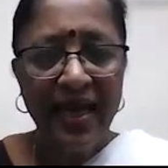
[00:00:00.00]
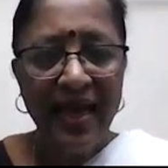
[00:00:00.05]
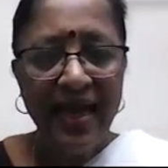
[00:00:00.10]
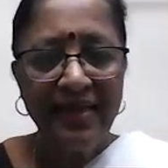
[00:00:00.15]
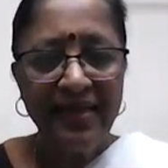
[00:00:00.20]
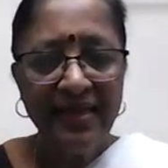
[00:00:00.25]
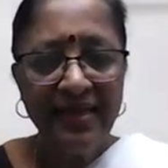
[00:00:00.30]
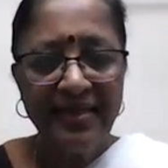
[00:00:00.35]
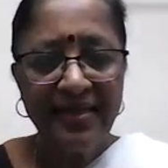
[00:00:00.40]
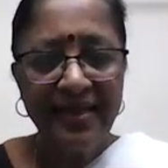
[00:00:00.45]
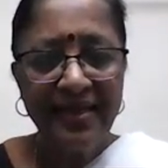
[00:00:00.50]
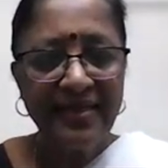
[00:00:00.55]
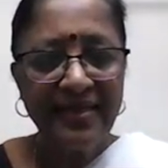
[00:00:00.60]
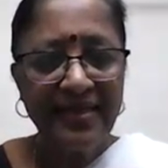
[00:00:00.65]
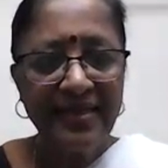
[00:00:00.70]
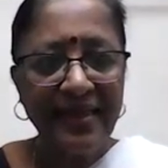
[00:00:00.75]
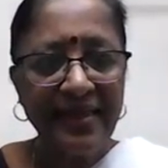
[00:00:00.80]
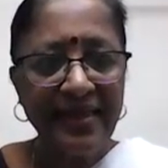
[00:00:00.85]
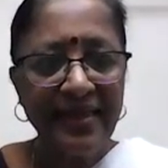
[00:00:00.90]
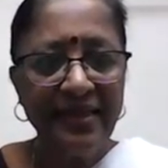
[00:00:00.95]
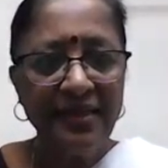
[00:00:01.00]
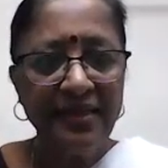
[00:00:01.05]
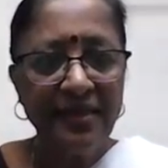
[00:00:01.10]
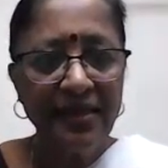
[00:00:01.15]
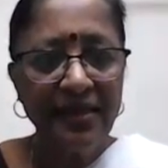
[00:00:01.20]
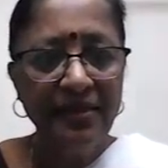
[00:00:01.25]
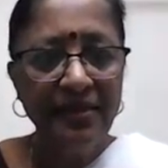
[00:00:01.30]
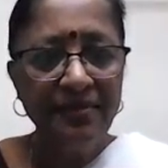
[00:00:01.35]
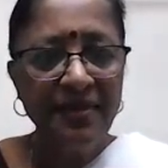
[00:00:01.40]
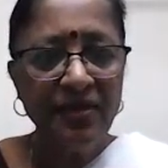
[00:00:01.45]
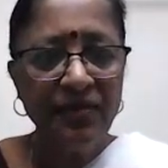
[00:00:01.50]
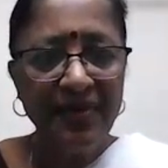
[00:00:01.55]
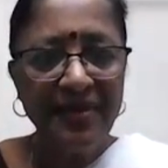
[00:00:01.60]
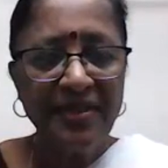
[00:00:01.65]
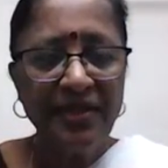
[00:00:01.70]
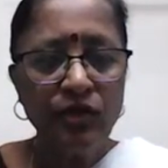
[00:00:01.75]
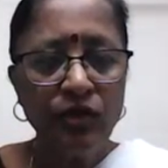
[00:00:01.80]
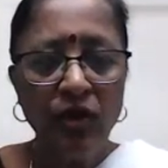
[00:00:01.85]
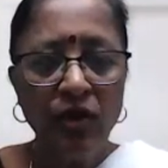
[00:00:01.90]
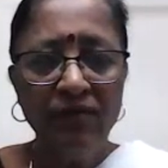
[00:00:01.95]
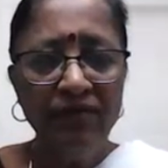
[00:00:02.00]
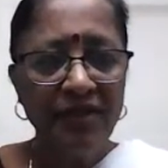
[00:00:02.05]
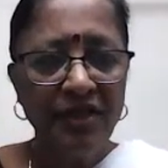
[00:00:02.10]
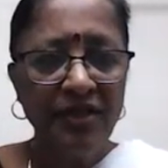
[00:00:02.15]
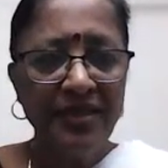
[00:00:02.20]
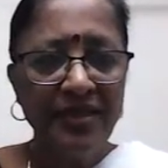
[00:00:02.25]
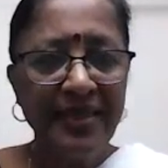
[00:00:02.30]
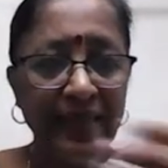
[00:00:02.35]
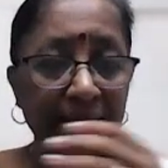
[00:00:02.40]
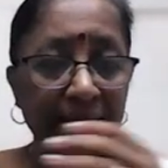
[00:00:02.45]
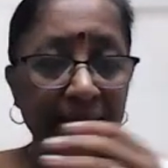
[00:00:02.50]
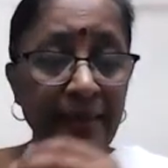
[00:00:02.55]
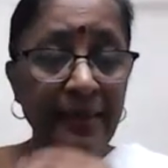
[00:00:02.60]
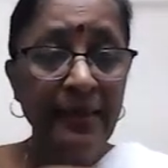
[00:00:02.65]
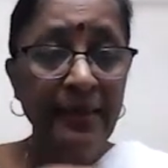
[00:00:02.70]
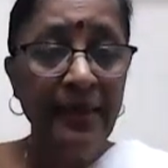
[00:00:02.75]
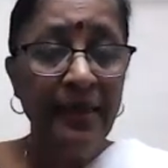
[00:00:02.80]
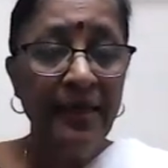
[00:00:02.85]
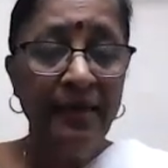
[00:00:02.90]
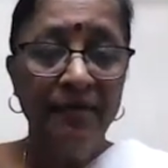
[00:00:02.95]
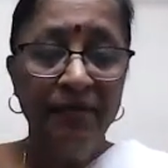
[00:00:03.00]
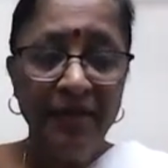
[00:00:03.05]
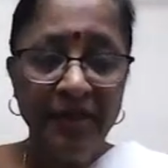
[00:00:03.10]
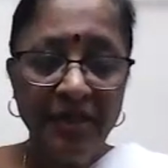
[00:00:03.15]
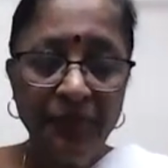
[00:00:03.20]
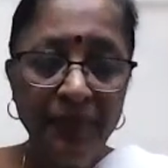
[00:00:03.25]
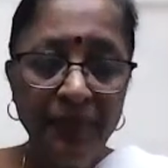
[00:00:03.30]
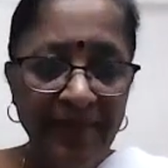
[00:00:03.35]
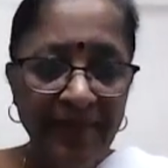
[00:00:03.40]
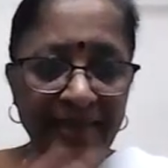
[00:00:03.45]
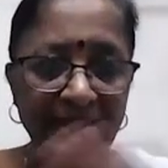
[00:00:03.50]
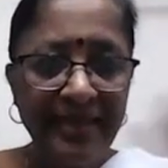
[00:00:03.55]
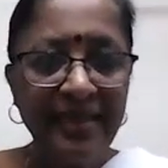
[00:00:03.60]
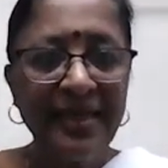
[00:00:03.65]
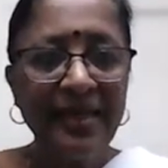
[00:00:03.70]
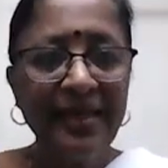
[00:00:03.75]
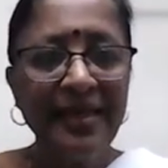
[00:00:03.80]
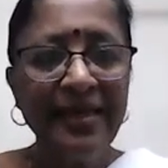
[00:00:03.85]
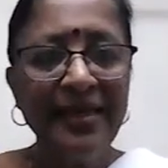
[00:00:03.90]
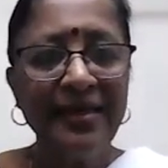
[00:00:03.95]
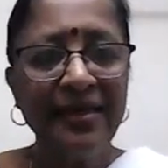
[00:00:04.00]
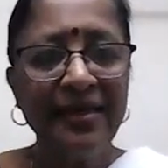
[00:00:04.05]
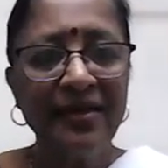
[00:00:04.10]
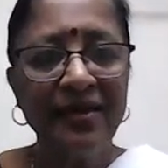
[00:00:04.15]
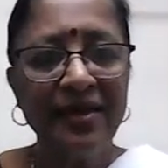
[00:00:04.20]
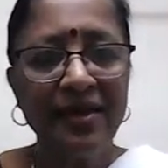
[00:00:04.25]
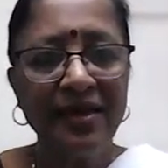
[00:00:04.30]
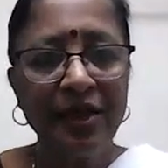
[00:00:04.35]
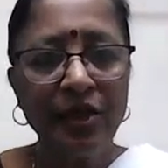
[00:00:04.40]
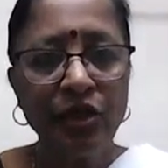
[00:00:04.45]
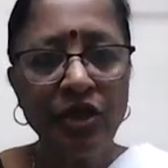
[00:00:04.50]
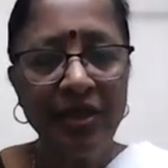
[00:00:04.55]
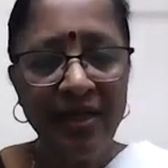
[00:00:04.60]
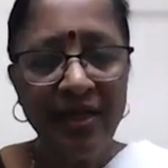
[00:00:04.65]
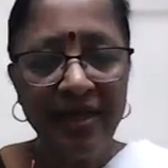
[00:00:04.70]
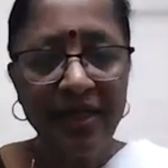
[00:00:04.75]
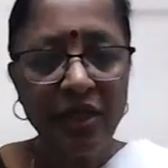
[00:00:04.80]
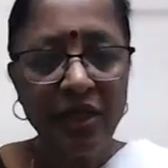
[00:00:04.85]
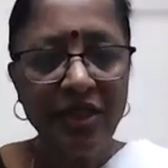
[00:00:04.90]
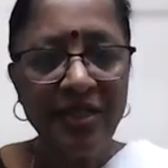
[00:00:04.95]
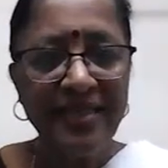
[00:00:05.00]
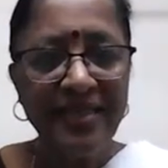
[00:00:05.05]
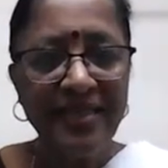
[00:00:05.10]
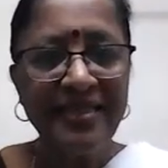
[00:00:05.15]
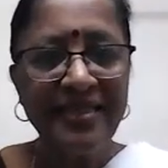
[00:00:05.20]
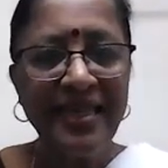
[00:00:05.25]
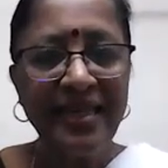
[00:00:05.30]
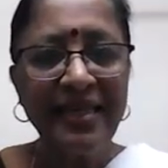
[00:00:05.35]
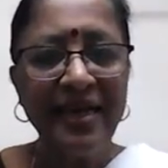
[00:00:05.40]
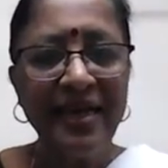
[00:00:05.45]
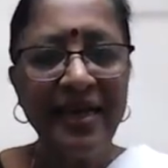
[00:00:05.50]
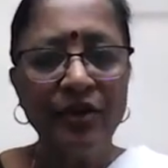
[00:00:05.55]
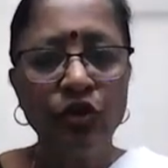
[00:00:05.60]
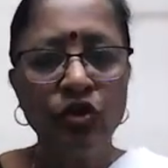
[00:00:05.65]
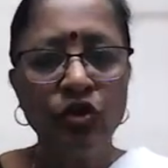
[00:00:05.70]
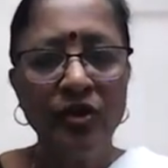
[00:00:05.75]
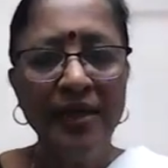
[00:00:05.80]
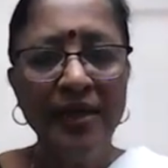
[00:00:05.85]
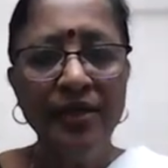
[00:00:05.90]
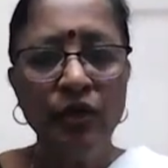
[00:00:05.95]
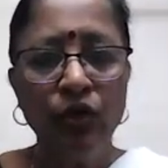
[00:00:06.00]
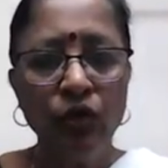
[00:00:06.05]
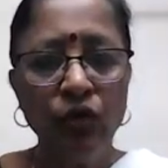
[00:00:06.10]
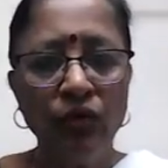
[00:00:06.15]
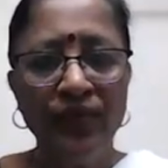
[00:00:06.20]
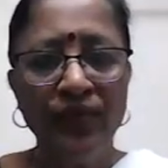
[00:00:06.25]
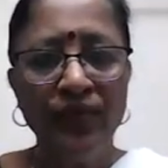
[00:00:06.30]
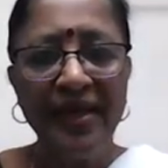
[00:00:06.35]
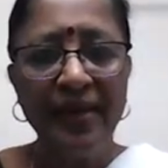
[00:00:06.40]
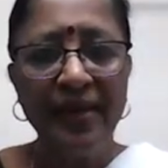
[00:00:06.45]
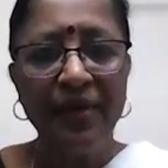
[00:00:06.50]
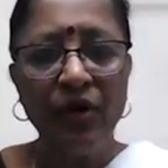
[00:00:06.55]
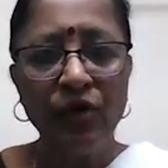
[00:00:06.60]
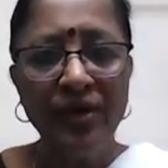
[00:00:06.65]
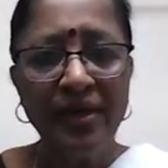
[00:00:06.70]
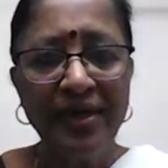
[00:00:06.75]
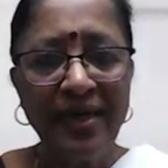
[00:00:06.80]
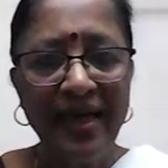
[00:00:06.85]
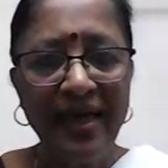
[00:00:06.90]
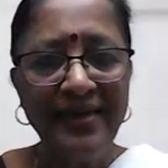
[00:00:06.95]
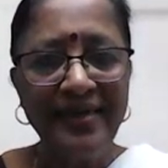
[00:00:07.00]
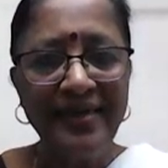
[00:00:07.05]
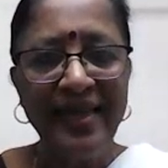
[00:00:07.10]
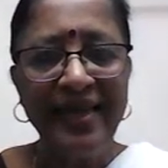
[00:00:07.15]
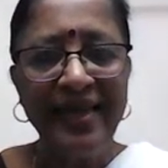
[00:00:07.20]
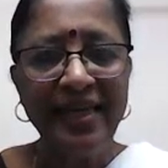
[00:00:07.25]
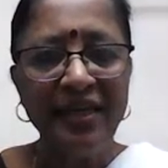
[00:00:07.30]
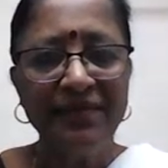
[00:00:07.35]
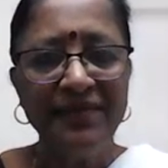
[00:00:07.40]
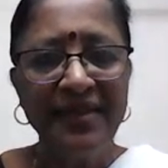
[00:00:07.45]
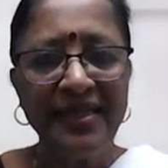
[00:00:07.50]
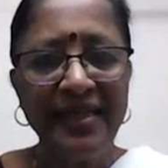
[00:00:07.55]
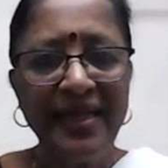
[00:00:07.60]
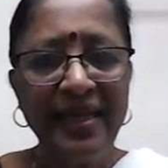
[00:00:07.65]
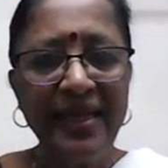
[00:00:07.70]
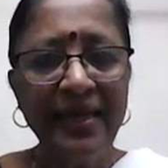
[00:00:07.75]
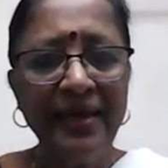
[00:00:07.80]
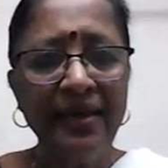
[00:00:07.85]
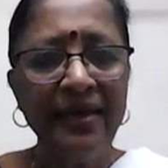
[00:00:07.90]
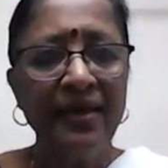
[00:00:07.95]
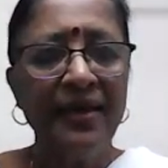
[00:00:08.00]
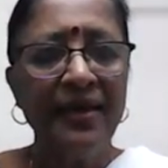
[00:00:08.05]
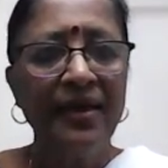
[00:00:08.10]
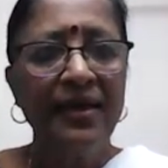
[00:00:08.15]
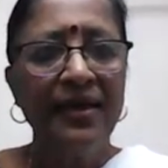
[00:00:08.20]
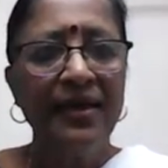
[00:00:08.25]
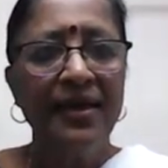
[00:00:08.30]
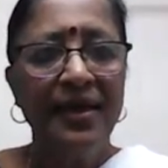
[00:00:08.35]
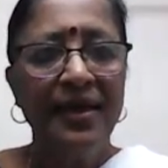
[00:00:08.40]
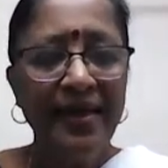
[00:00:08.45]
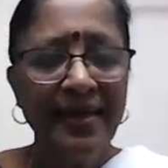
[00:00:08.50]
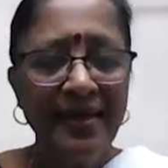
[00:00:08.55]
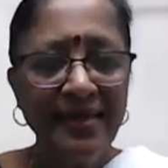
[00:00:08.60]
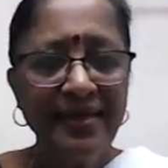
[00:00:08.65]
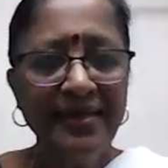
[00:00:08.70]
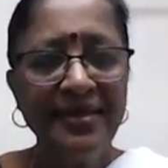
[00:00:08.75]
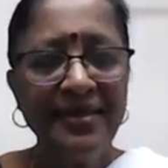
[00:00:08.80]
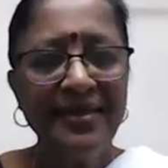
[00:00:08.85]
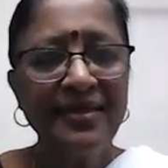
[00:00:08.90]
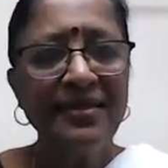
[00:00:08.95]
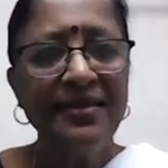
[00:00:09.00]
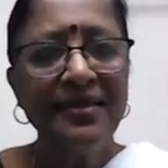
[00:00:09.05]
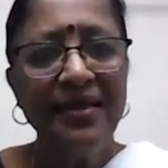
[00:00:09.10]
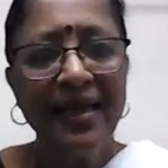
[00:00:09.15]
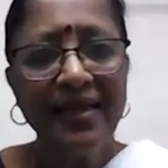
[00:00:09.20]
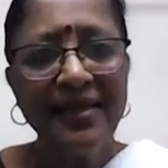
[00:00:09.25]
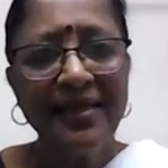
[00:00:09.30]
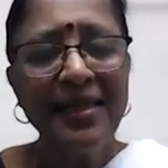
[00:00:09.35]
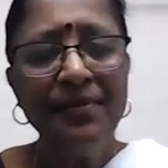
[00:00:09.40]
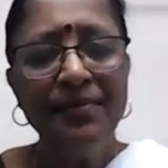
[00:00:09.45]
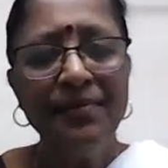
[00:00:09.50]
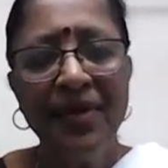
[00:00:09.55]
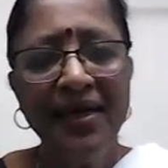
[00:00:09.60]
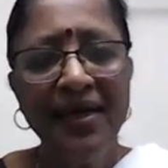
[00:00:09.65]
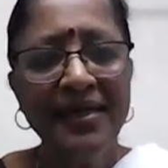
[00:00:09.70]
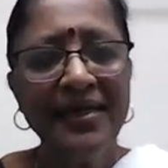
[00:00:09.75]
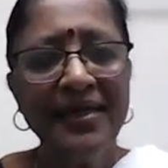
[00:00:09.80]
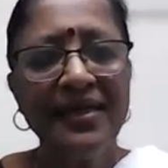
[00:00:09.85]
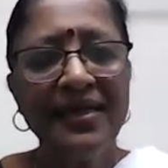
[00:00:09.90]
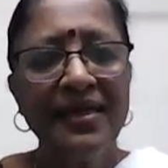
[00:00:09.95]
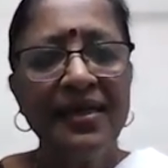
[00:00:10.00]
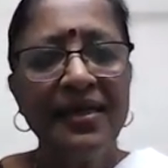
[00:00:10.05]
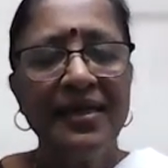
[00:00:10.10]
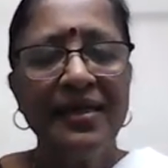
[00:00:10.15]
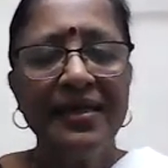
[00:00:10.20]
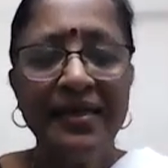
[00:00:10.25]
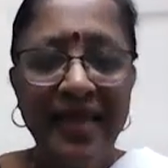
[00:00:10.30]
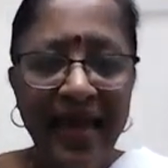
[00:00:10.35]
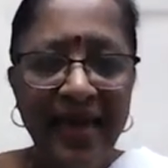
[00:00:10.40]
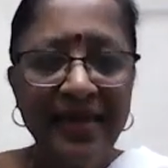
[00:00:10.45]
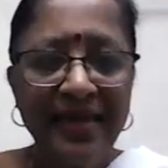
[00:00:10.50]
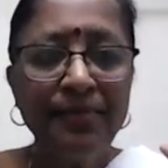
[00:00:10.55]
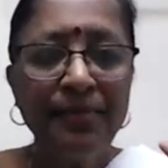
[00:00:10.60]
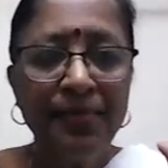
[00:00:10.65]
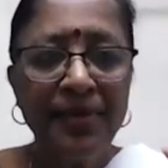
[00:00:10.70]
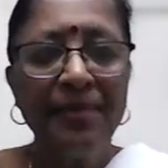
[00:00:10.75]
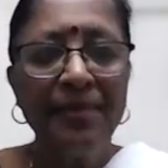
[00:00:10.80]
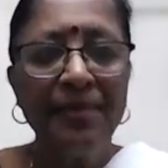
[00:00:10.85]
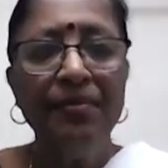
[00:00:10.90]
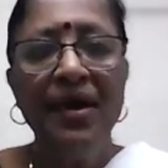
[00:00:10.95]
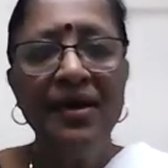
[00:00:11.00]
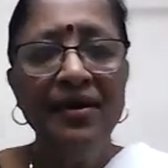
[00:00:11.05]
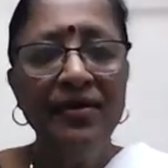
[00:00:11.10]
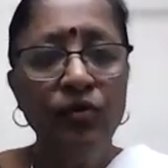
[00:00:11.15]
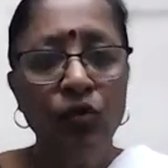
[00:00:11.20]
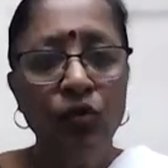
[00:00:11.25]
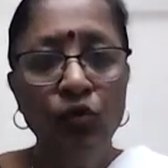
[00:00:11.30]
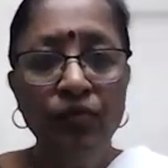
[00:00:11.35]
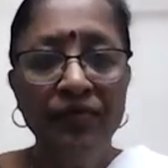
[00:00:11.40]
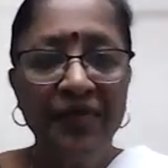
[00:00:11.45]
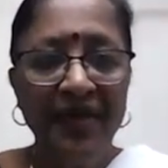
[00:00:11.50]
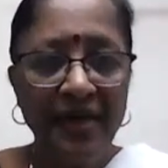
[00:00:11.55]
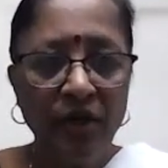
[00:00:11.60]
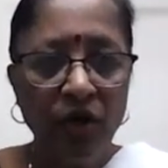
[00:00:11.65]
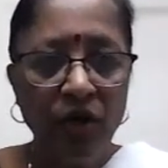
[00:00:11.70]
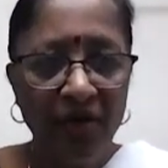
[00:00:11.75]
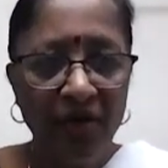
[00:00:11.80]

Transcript: And the 6 technical terms we saw, which basically Krishna is telling Arjuna, don't worry about it. At the end of the day, it is nothing but that Brahma whom we are